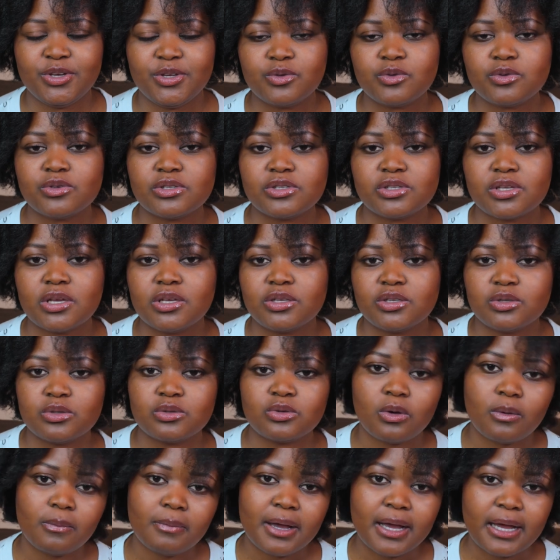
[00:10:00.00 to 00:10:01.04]
it was
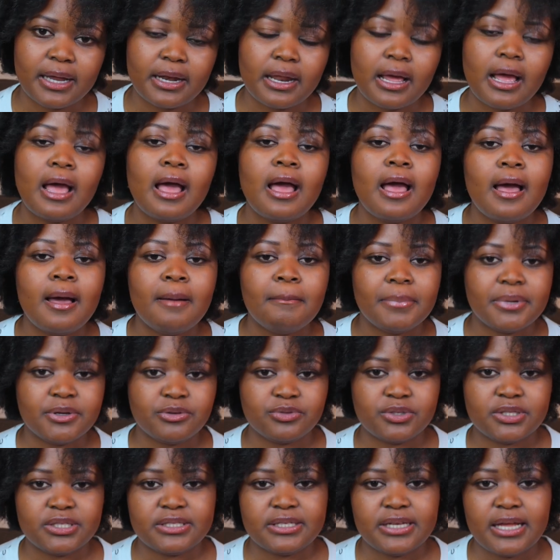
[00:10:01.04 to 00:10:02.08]
so bad, but
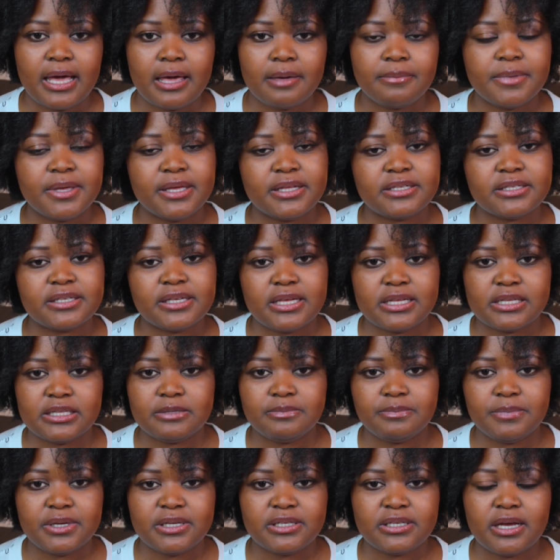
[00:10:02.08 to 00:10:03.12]
with time it gets
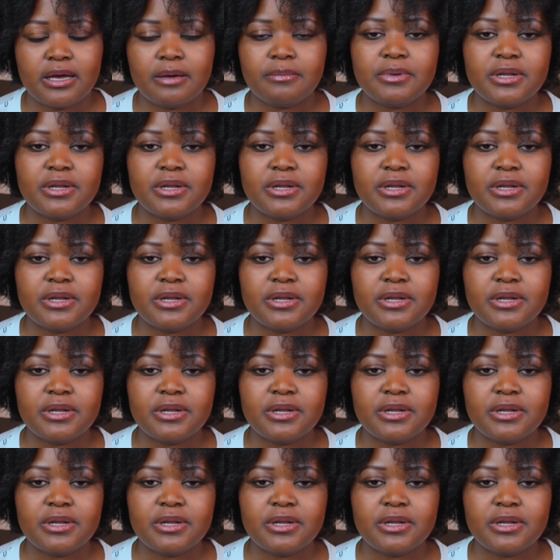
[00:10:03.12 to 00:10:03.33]
better.